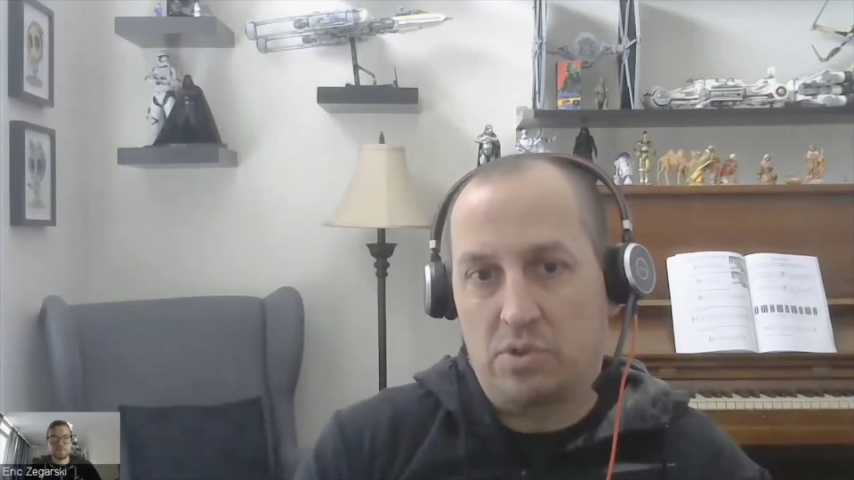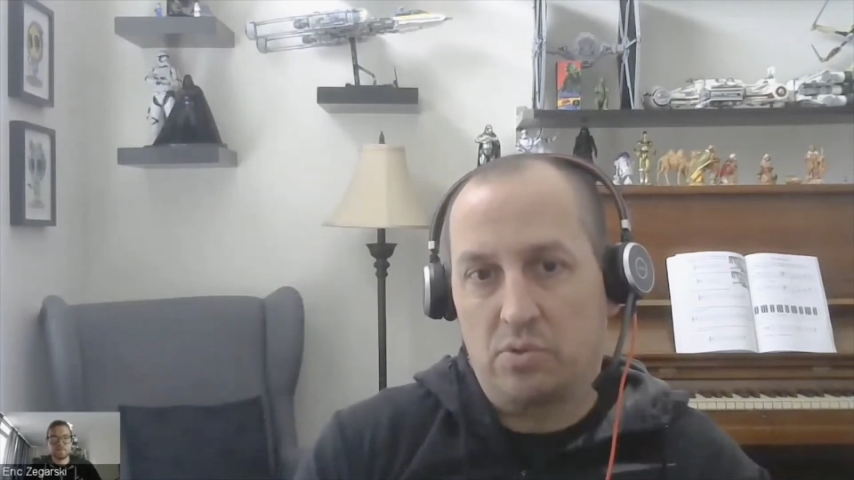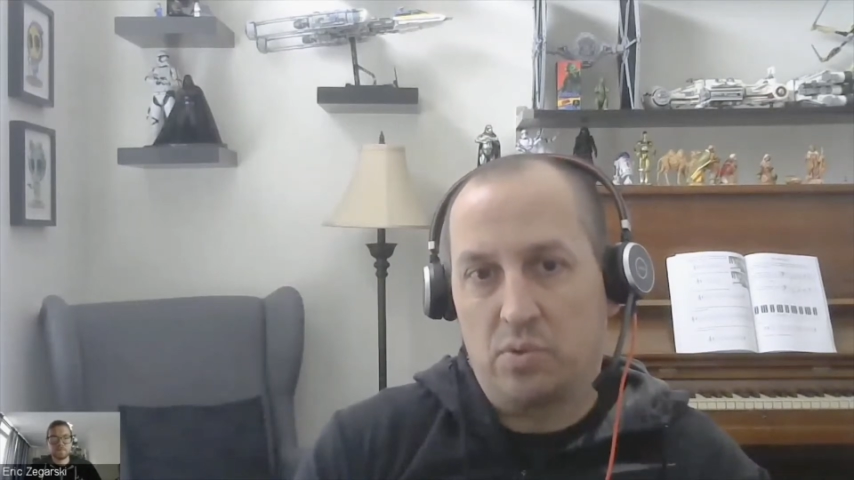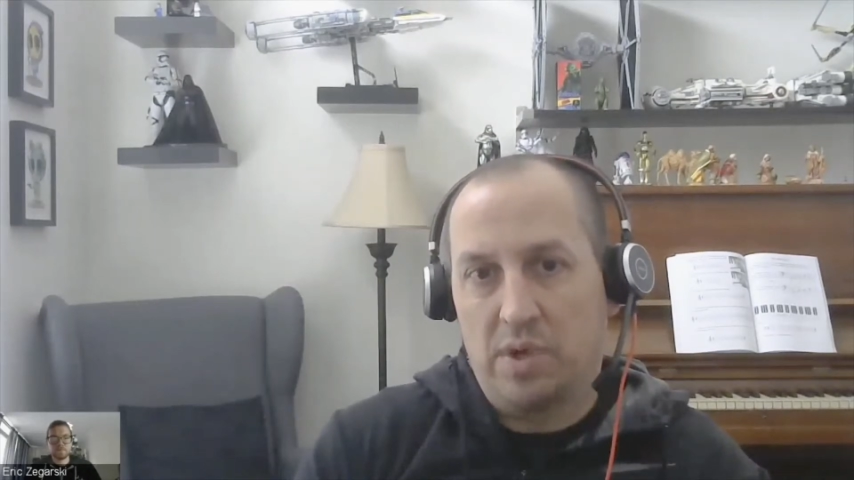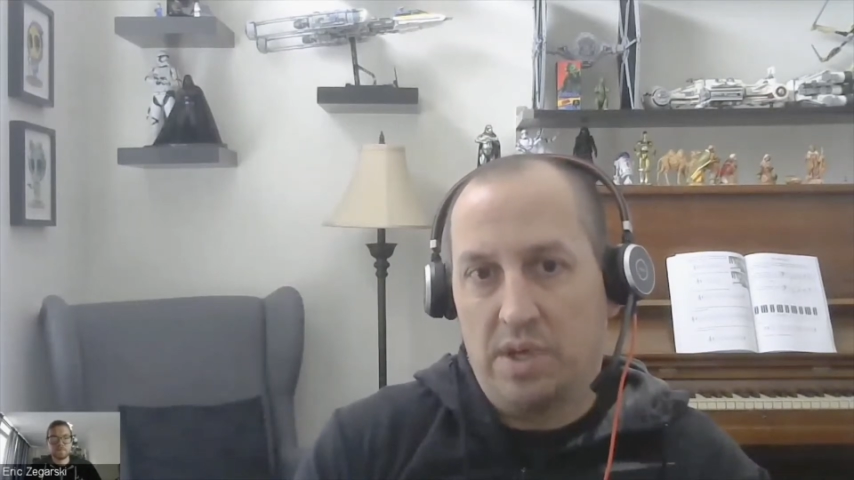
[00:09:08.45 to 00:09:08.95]

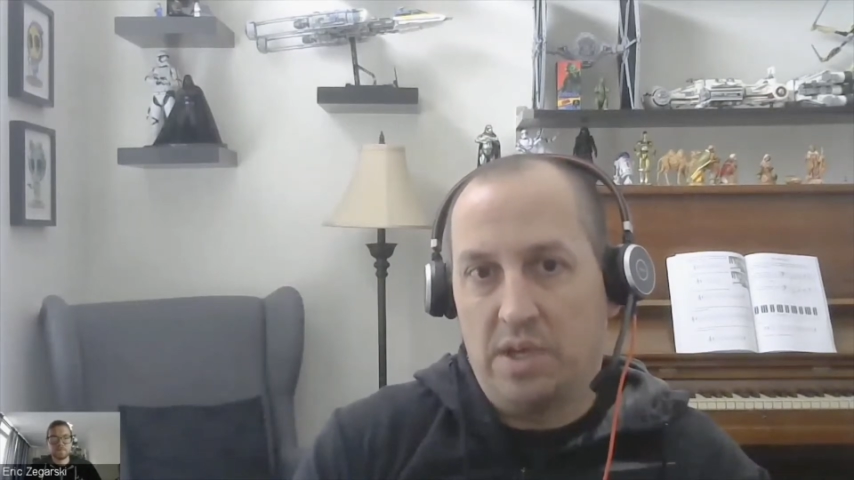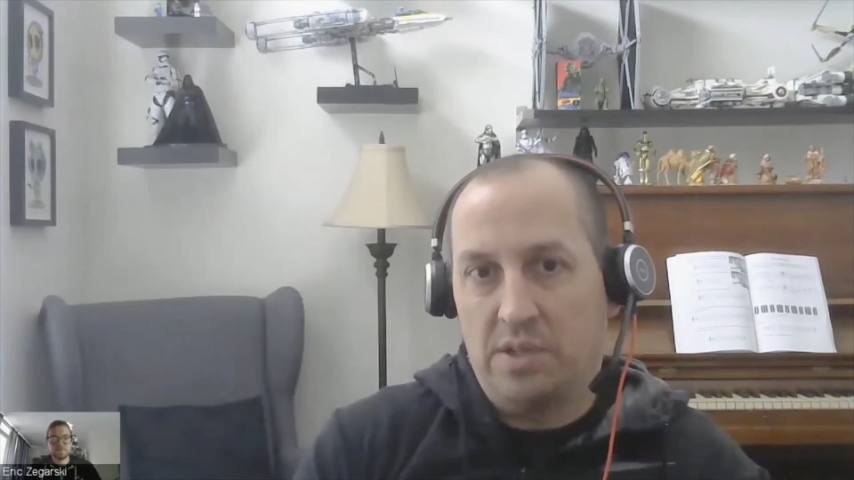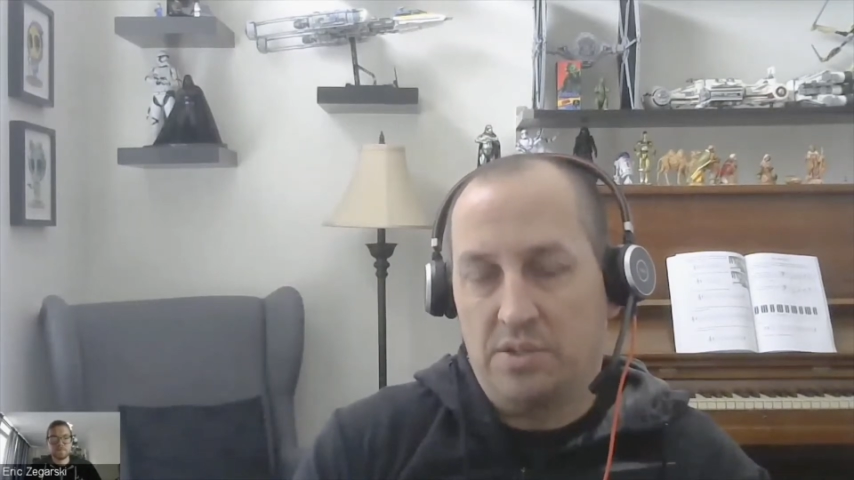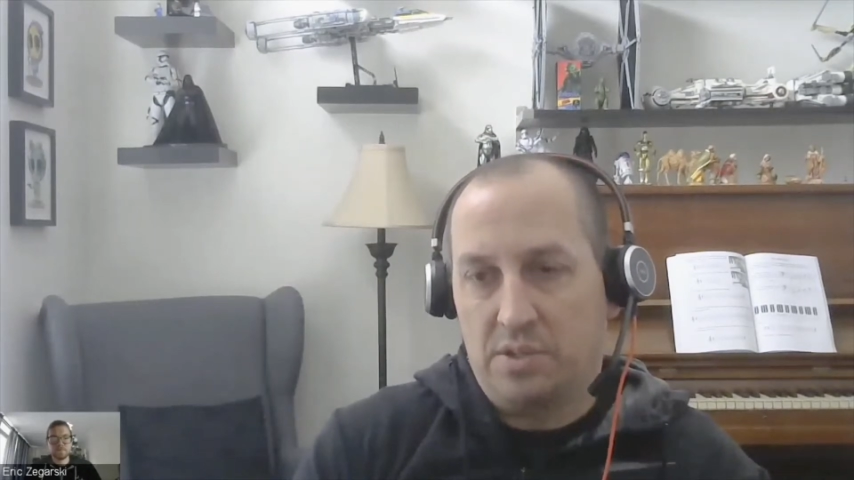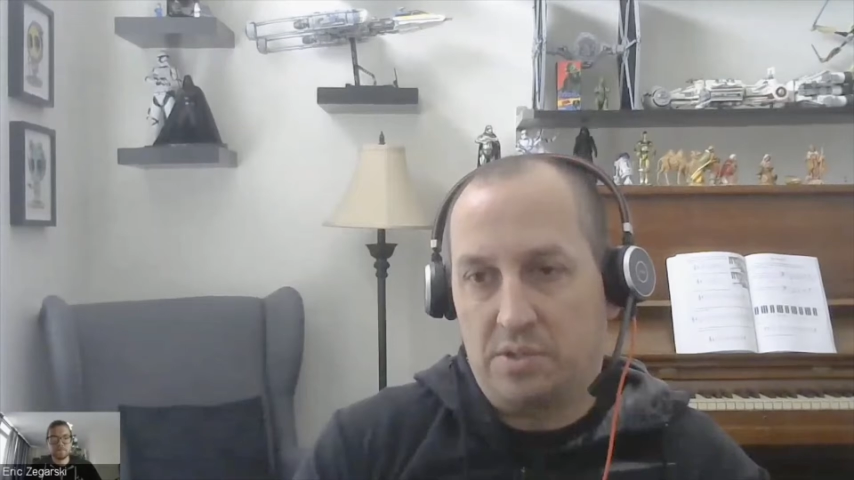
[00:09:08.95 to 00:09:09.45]
to
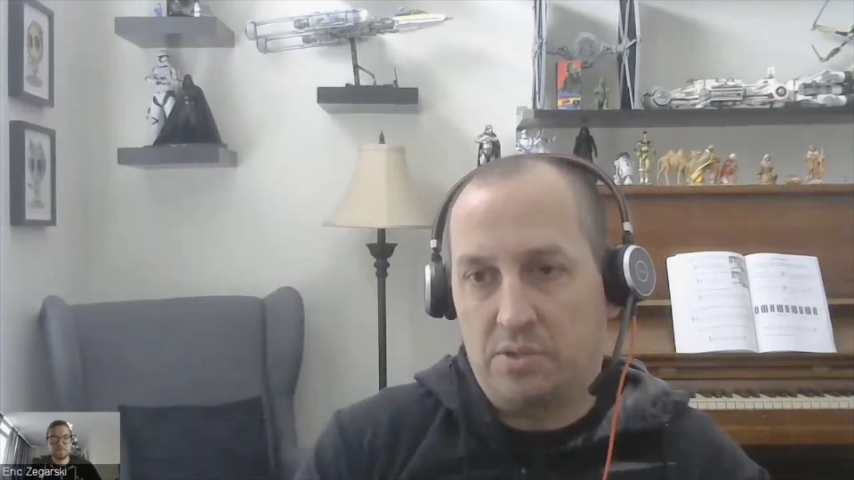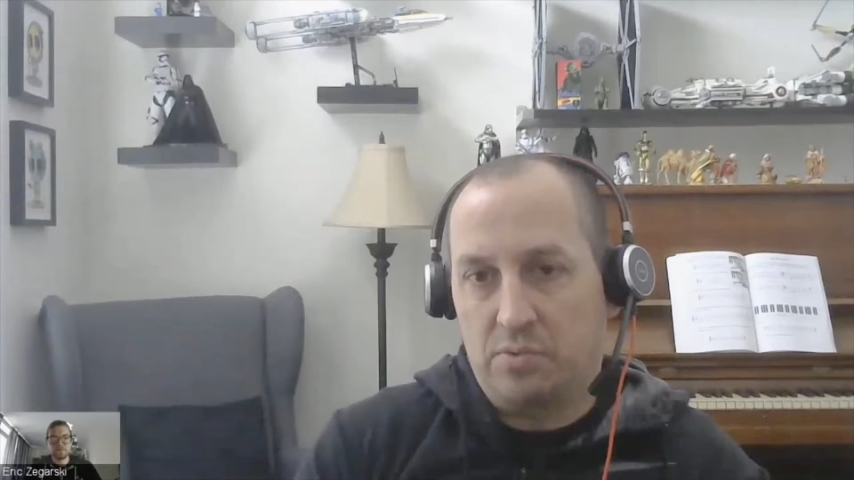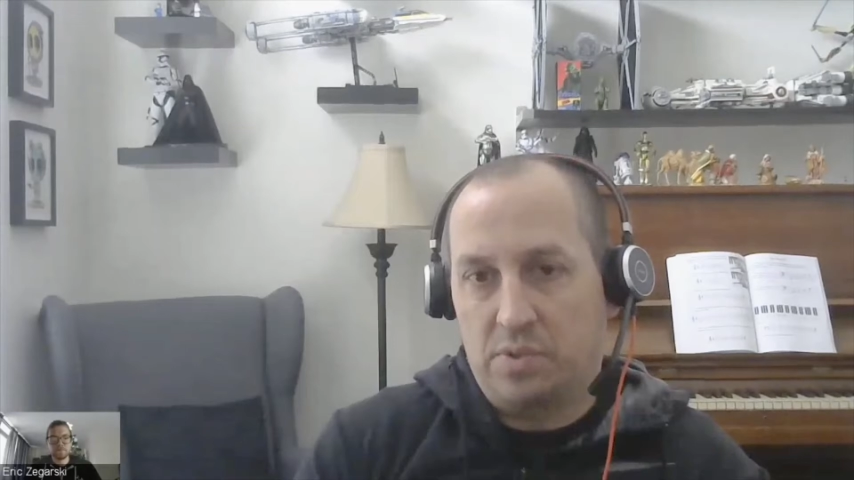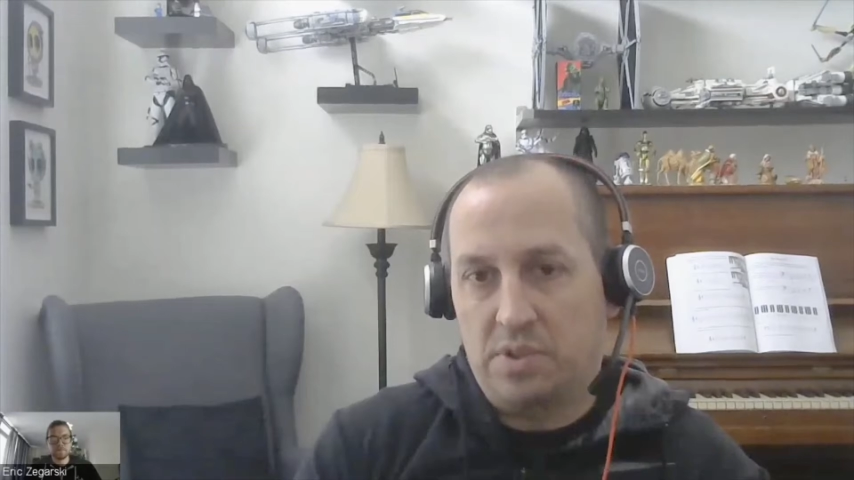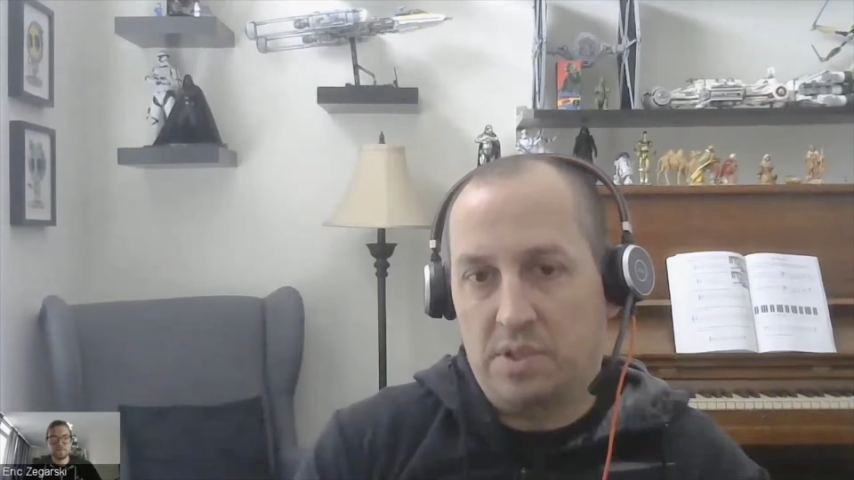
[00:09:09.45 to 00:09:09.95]

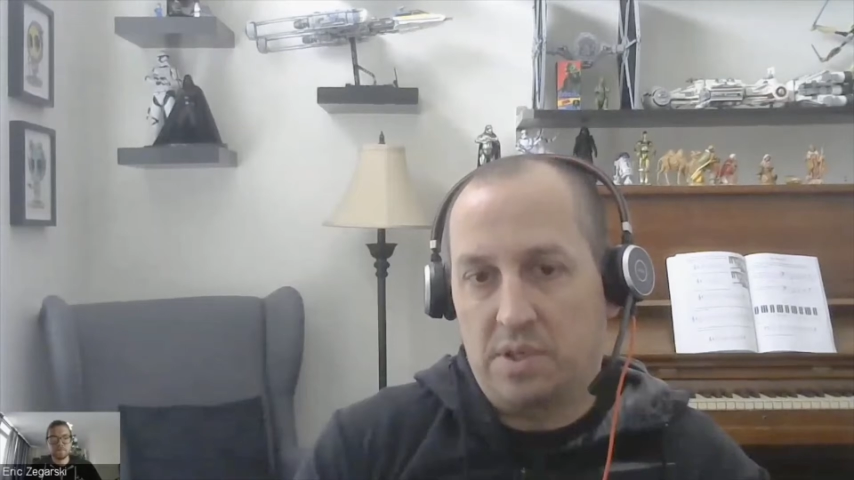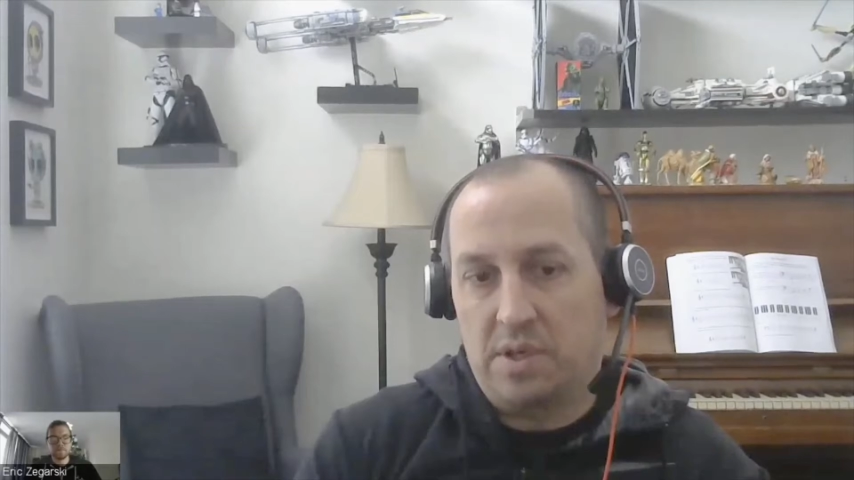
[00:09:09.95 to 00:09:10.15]
institute